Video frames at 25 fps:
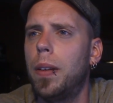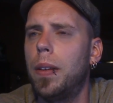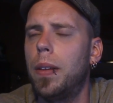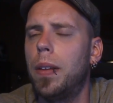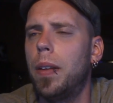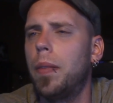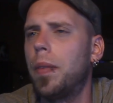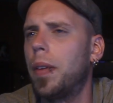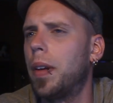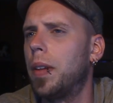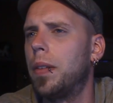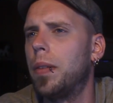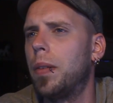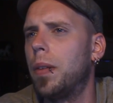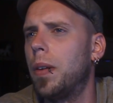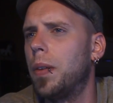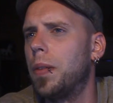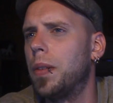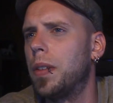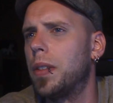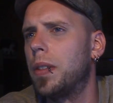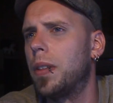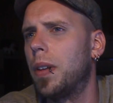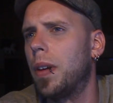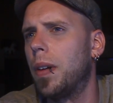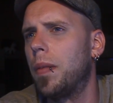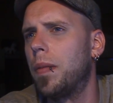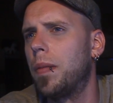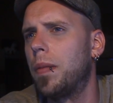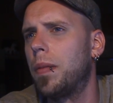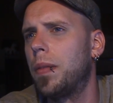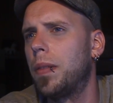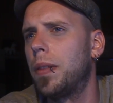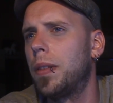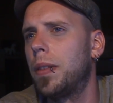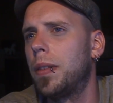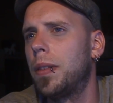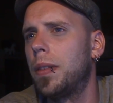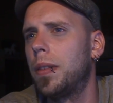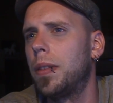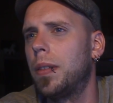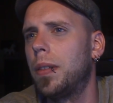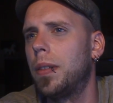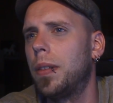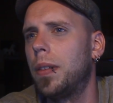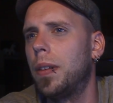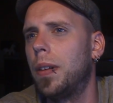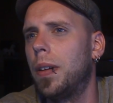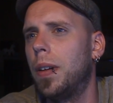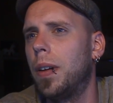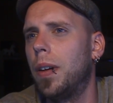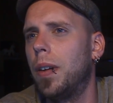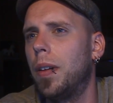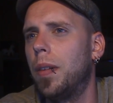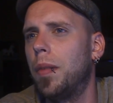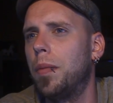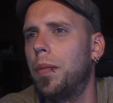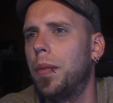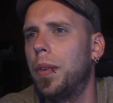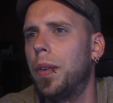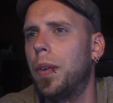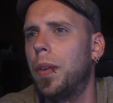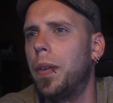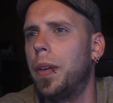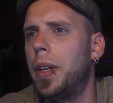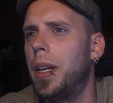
they've got their own stuff, their own